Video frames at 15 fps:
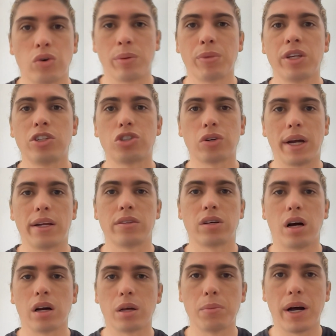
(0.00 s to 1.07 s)
I'm going to try to
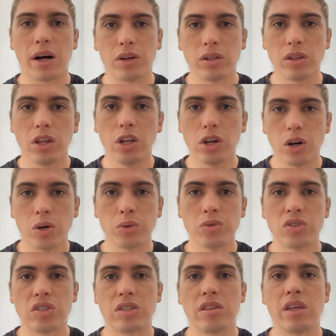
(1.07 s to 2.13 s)
talk about the
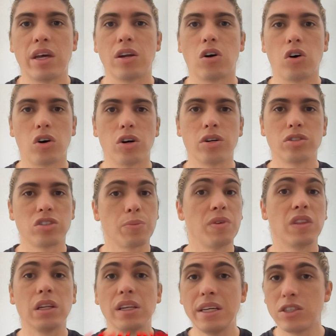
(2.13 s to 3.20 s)
loans that are some
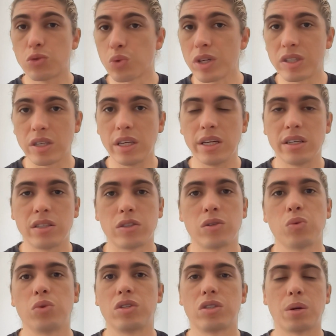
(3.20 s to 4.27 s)
of the least riskiest
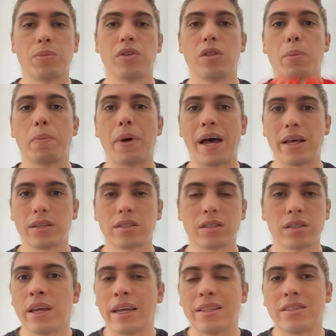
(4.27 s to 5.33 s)
with some of the
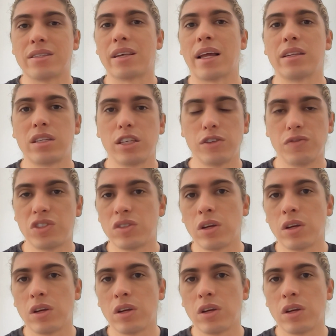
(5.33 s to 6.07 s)
best incentives